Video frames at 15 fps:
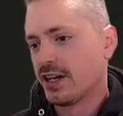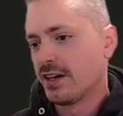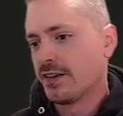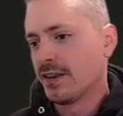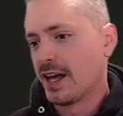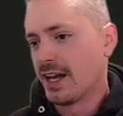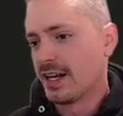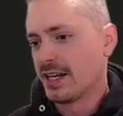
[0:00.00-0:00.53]

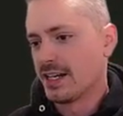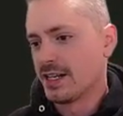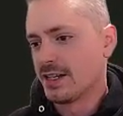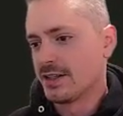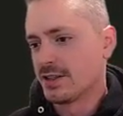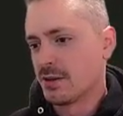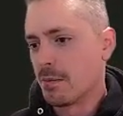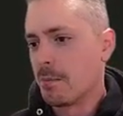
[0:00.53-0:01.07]
that
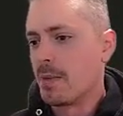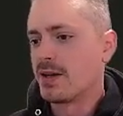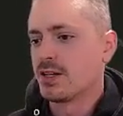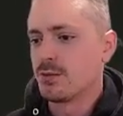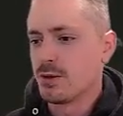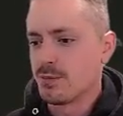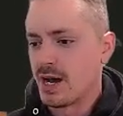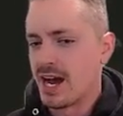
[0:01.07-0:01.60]
is meant
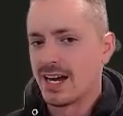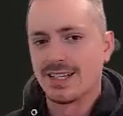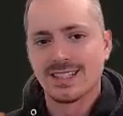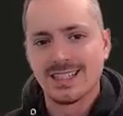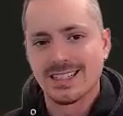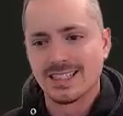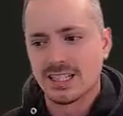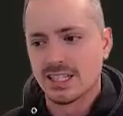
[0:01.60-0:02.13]
to be
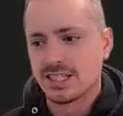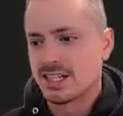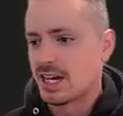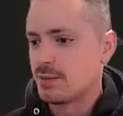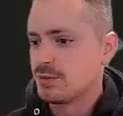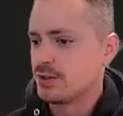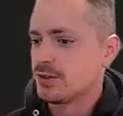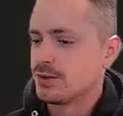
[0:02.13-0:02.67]
passed into the
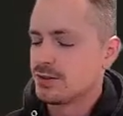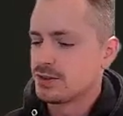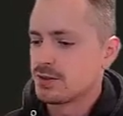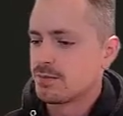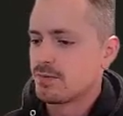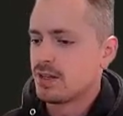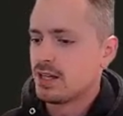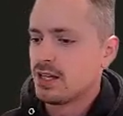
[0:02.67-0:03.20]
time zones.
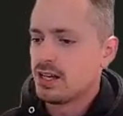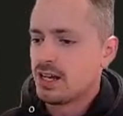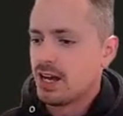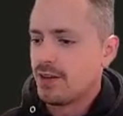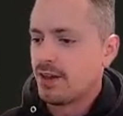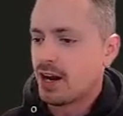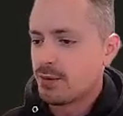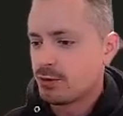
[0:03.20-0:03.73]

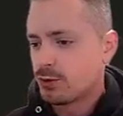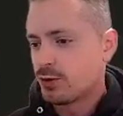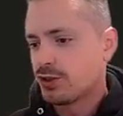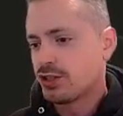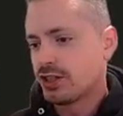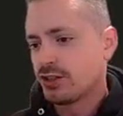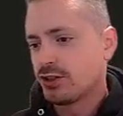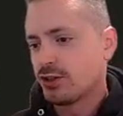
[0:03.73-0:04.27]
And then I'm
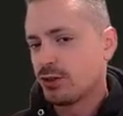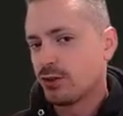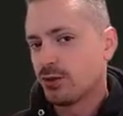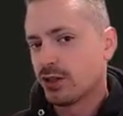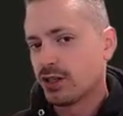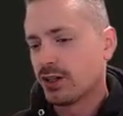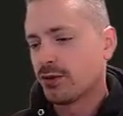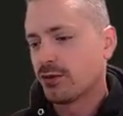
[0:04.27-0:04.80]
switching to
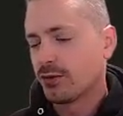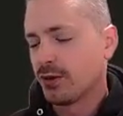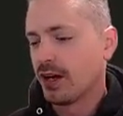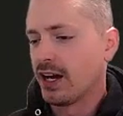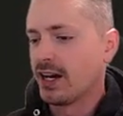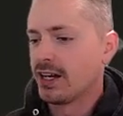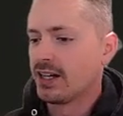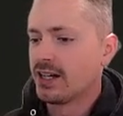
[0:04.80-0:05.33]
another
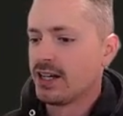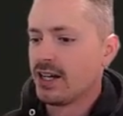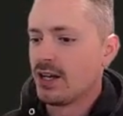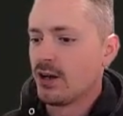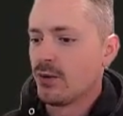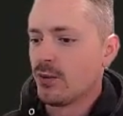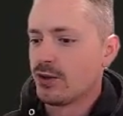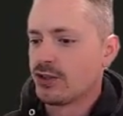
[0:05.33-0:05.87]
flag,
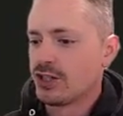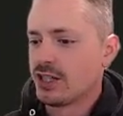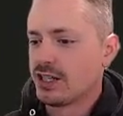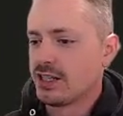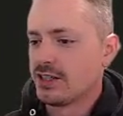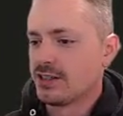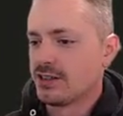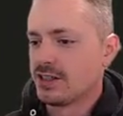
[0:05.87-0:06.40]
which
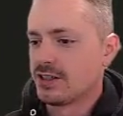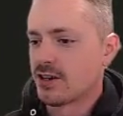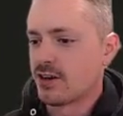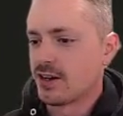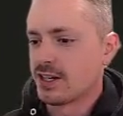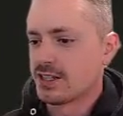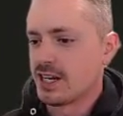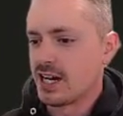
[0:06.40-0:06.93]
is the
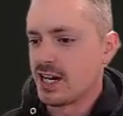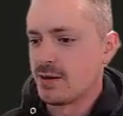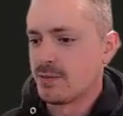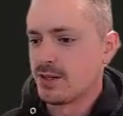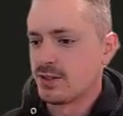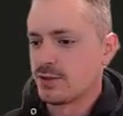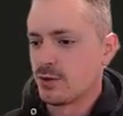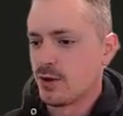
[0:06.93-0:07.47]
target time.
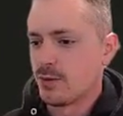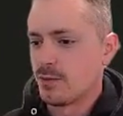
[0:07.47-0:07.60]
And so I'm